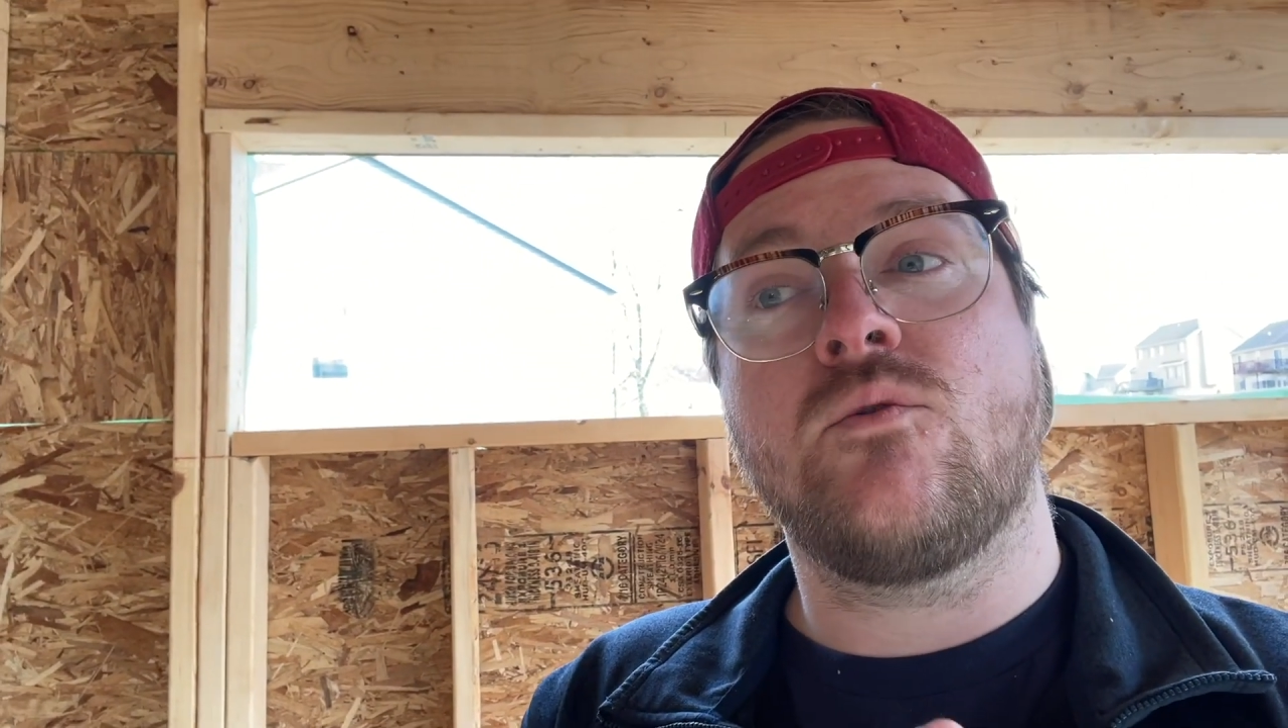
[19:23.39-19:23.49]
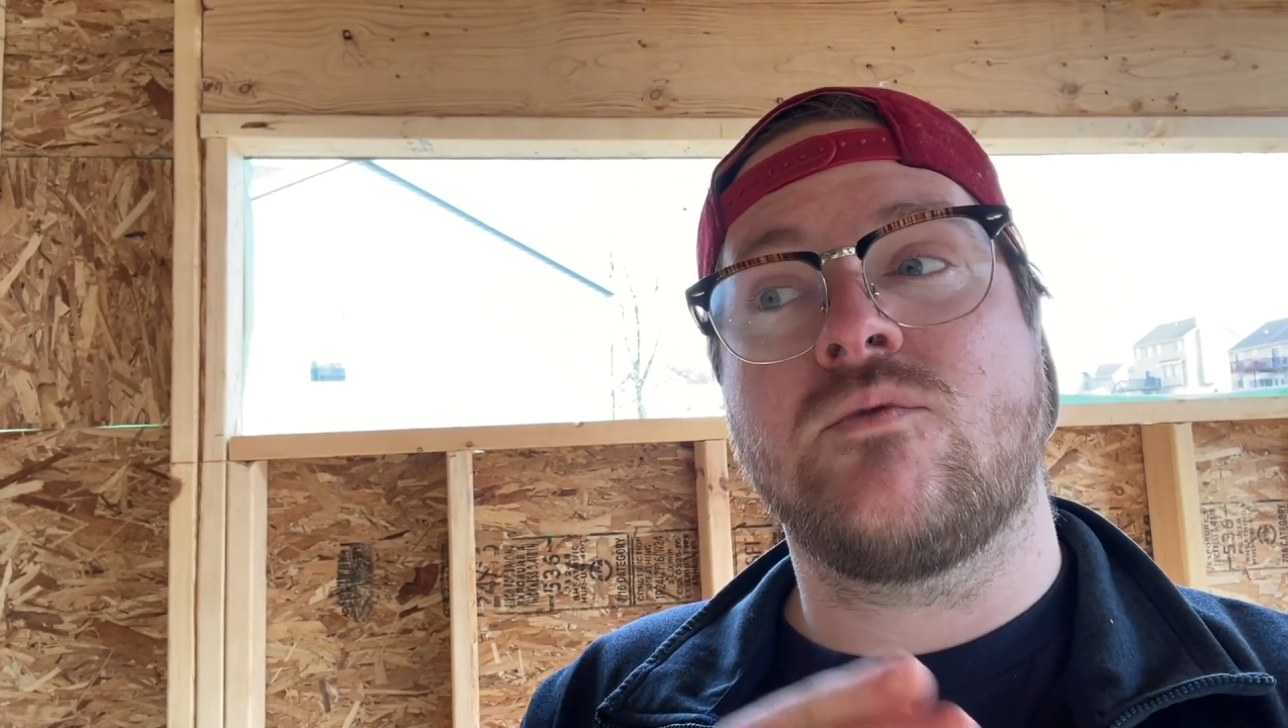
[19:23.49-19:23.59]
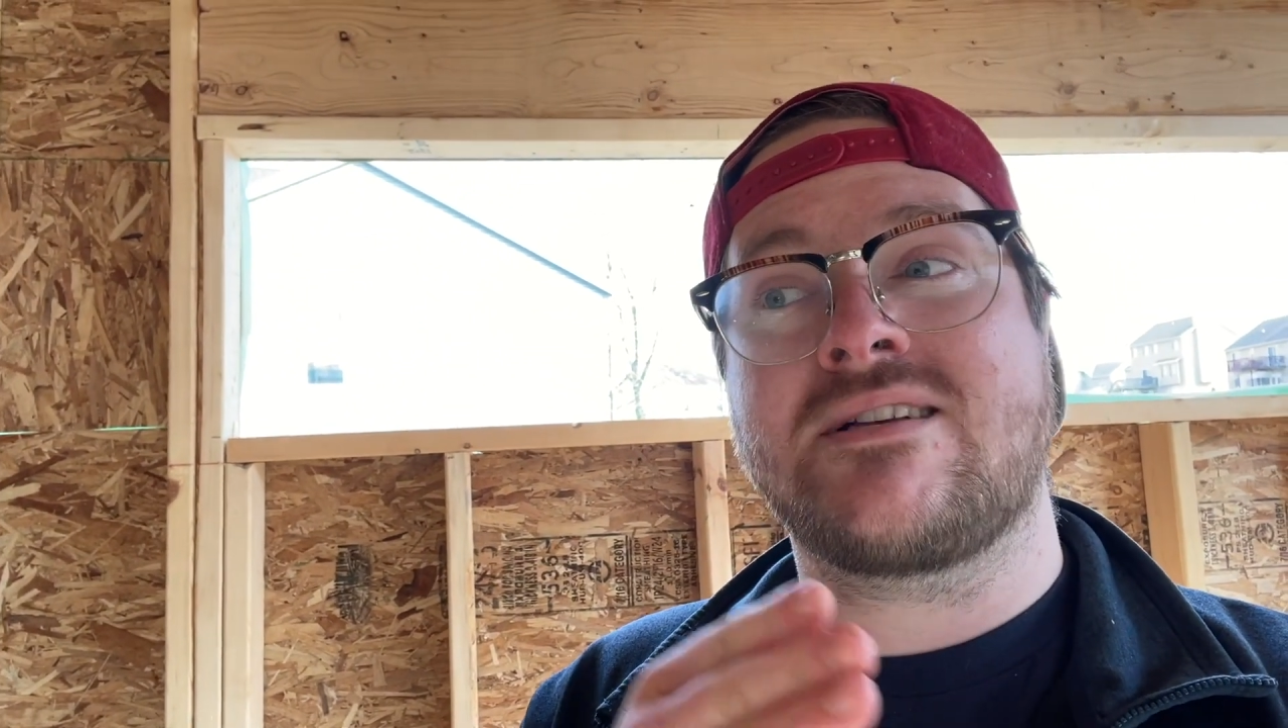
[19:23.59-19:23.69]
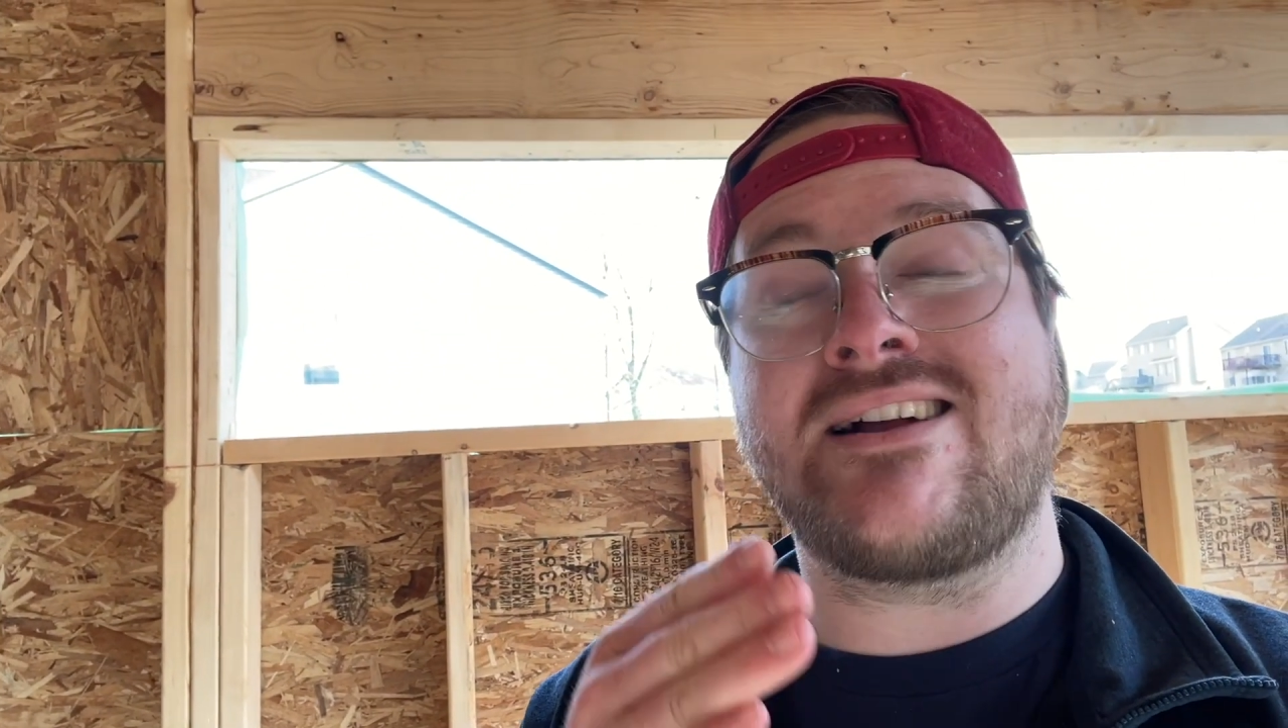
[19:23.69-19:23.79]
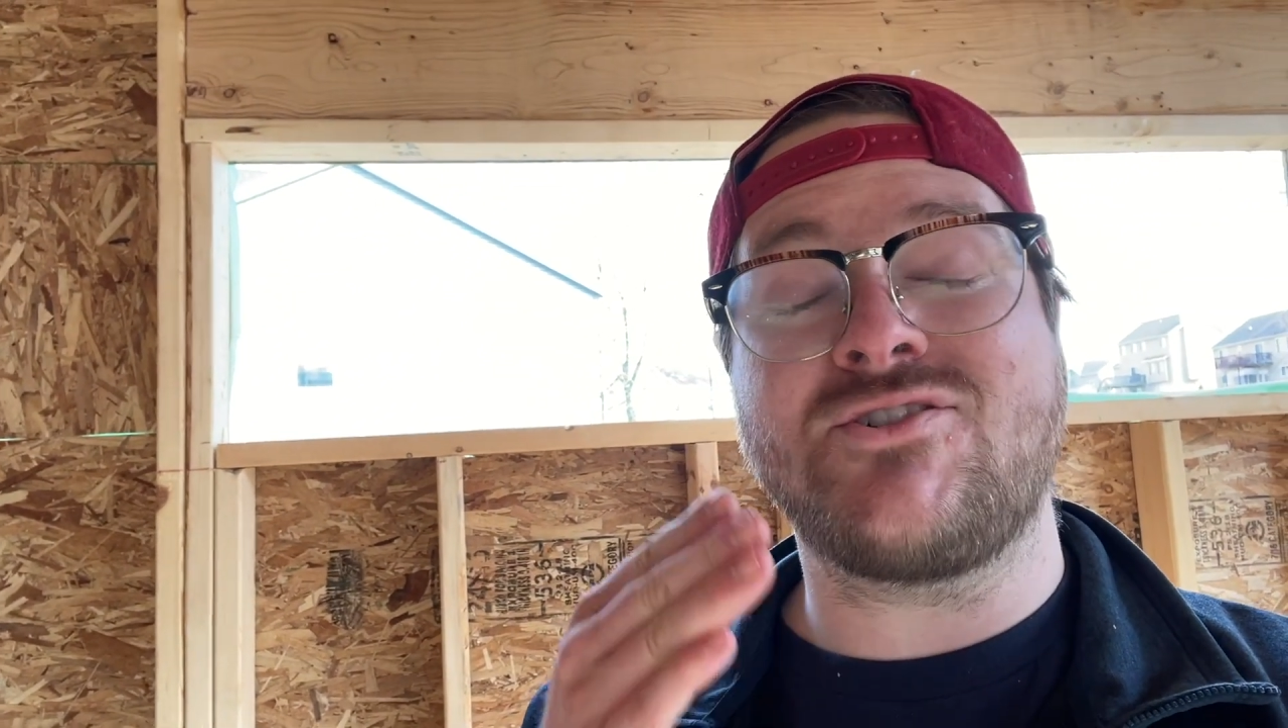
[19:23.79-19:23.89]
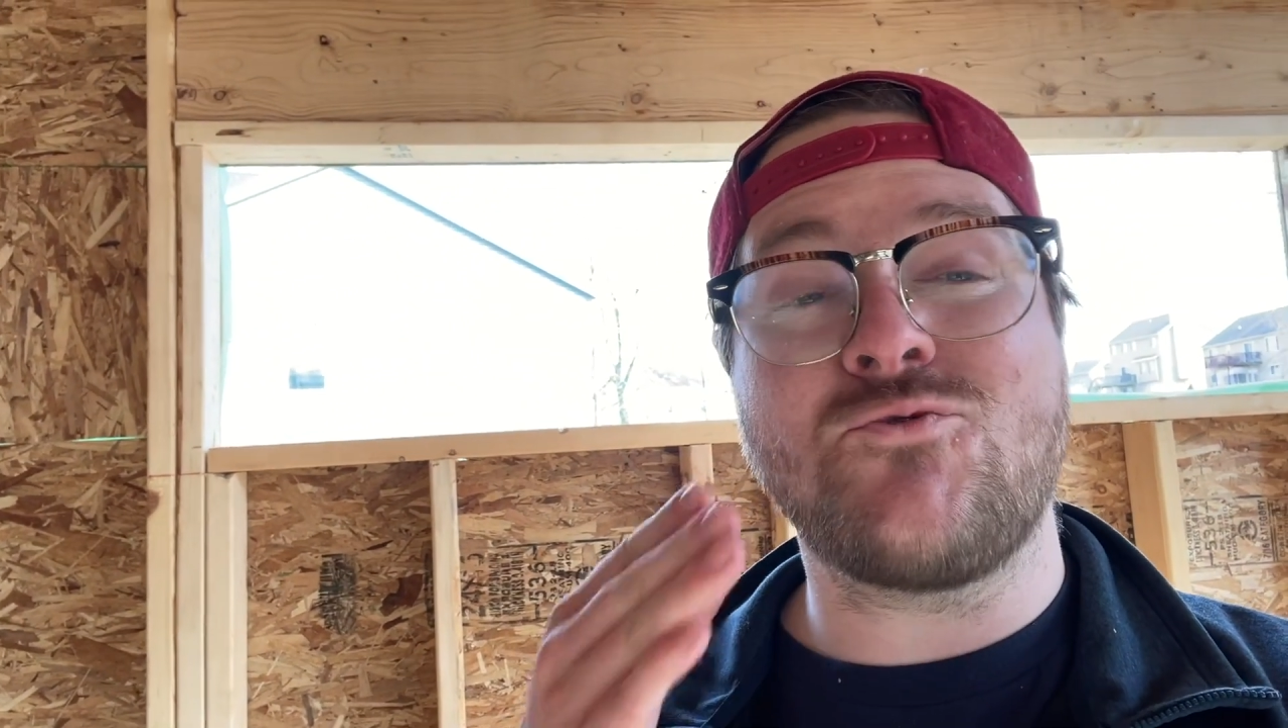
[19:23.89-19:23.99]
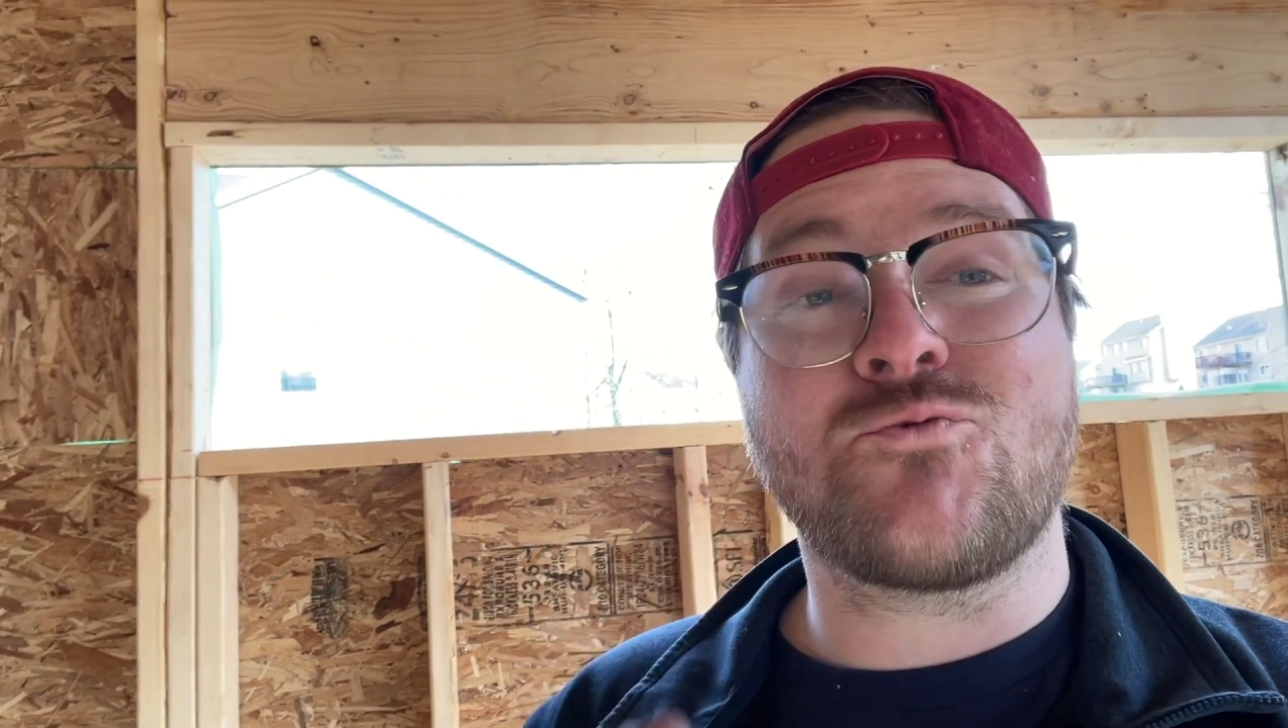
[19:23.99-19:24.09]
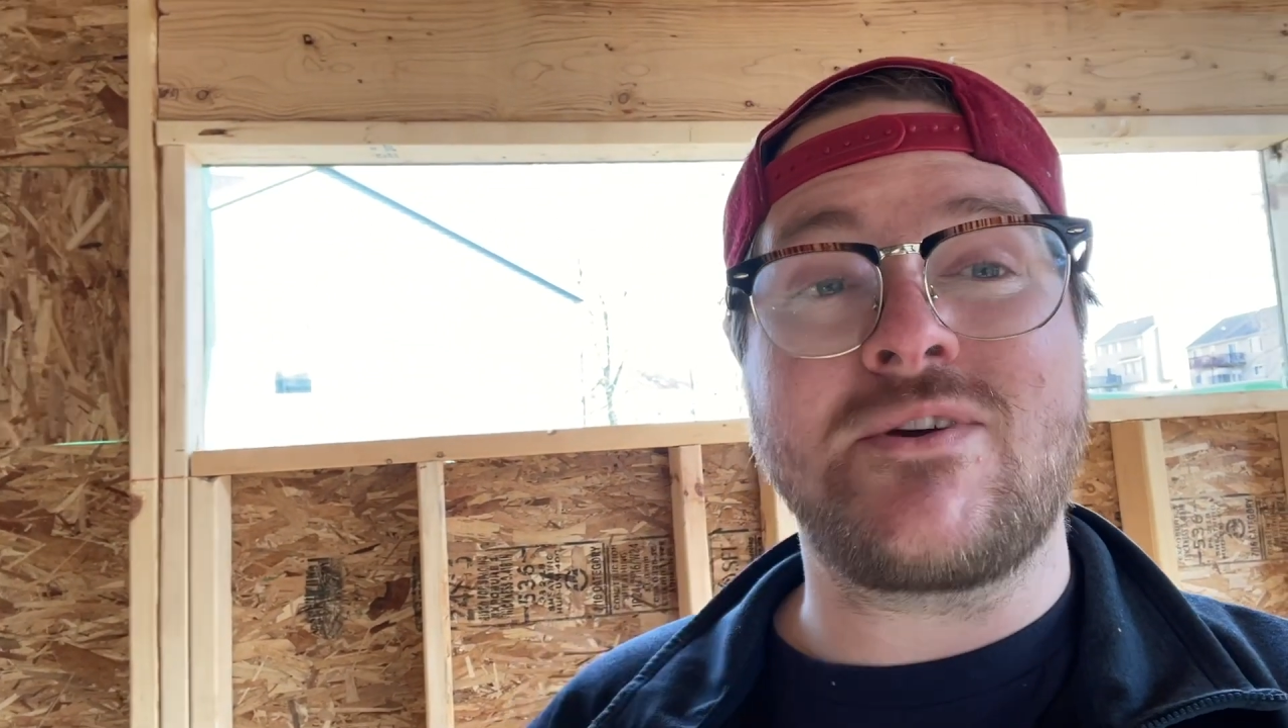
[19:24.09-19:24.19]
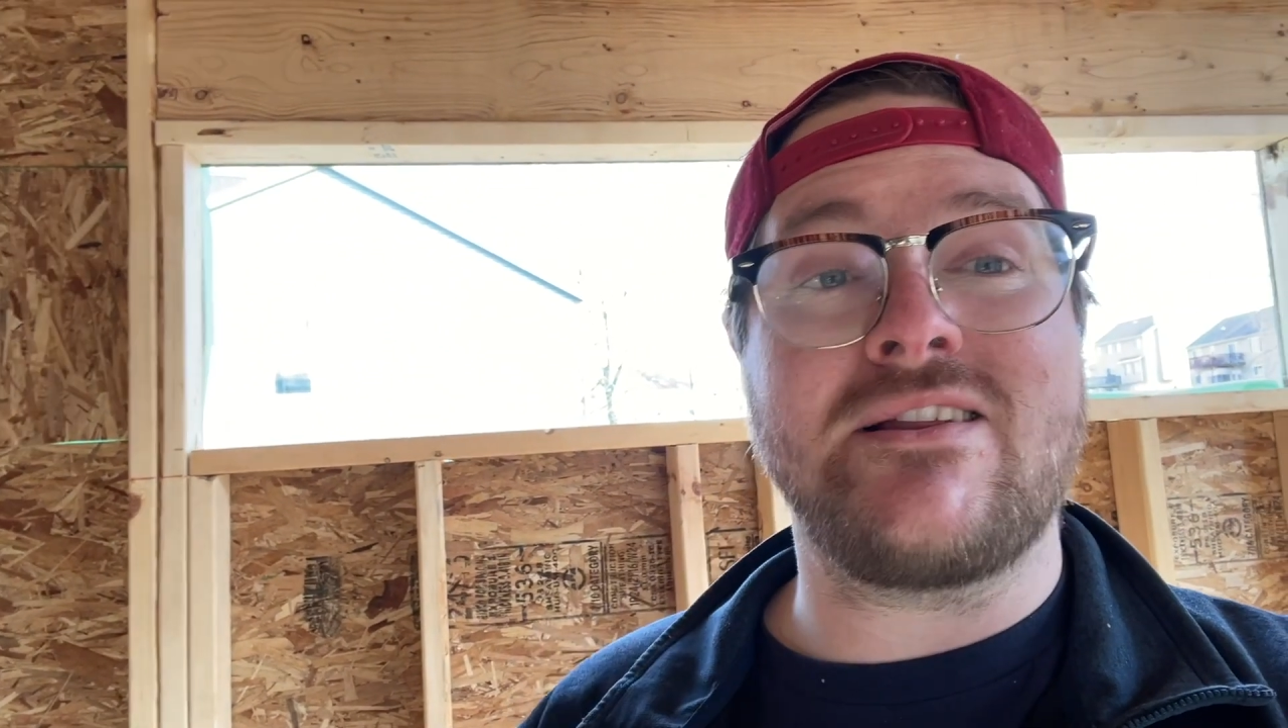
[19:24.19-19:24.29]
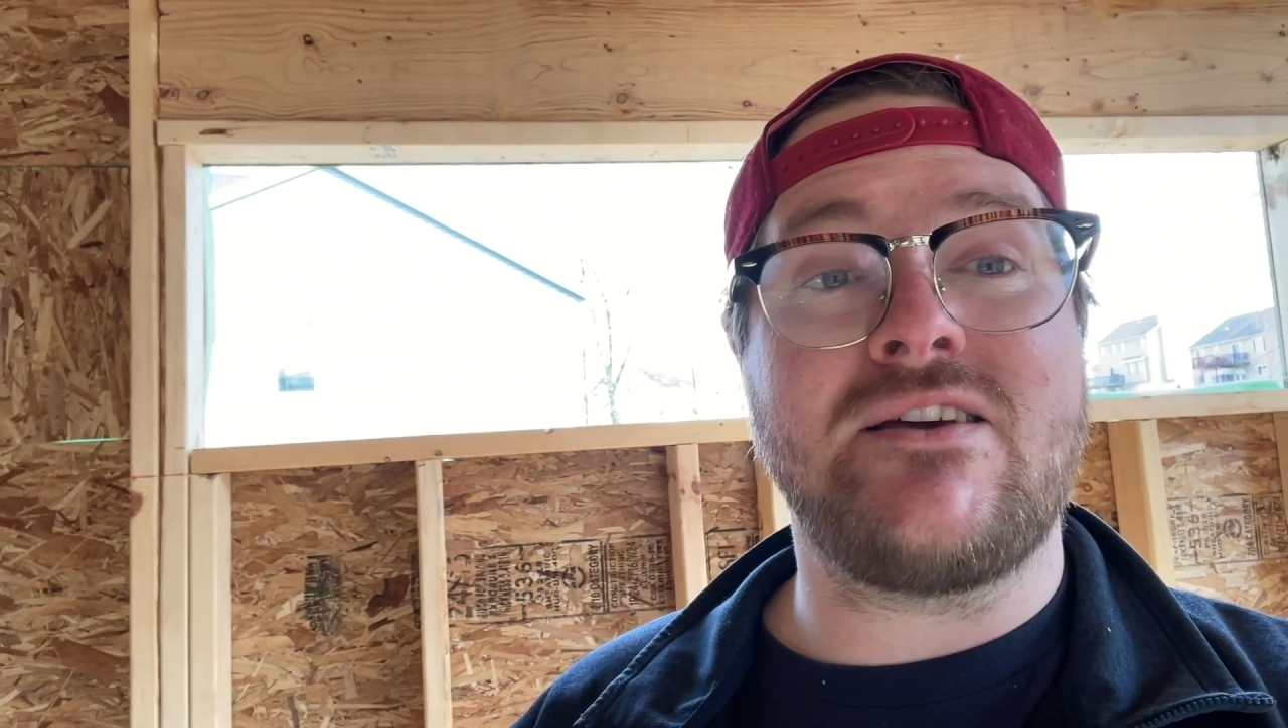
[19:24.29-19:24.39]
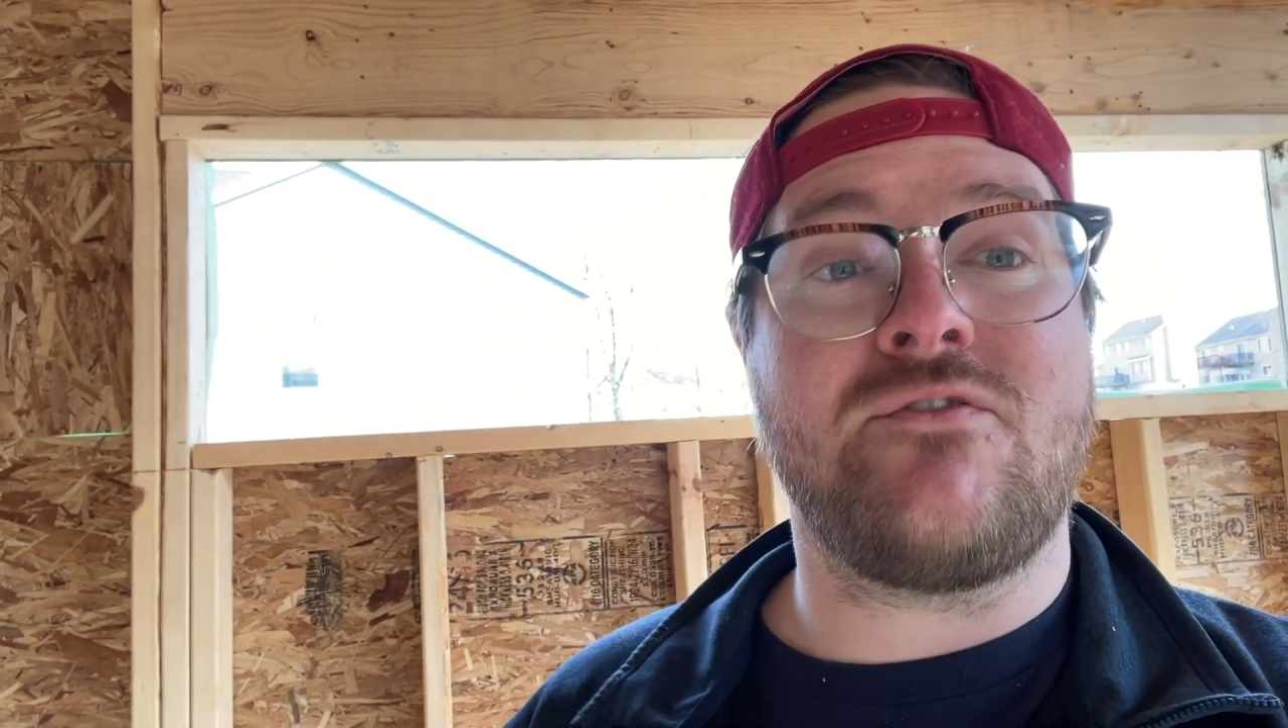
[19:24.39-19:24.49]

was actually really